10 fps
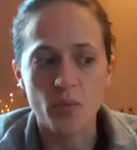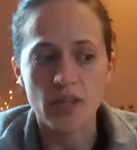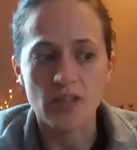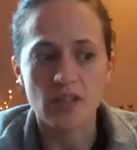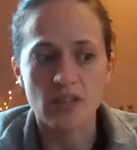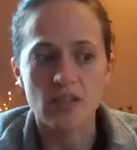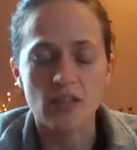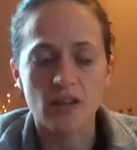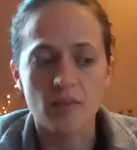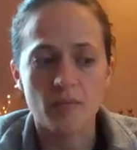outpatient,
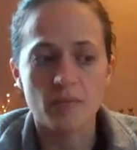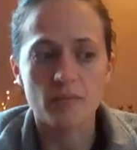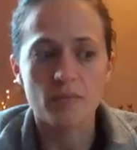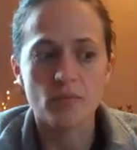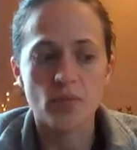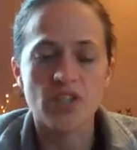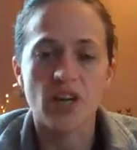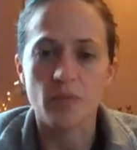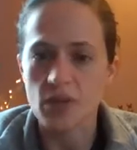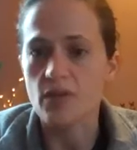which
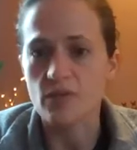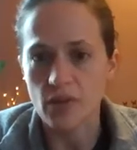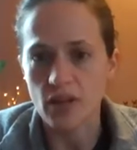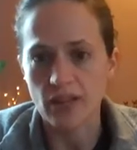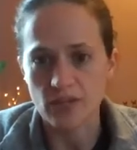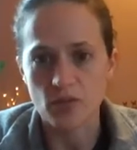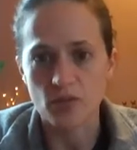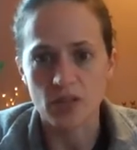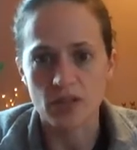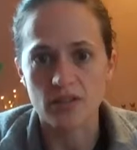I've been doing for the last
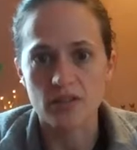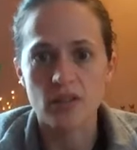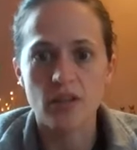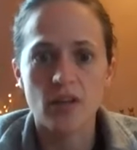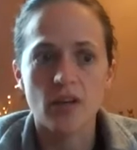2 years.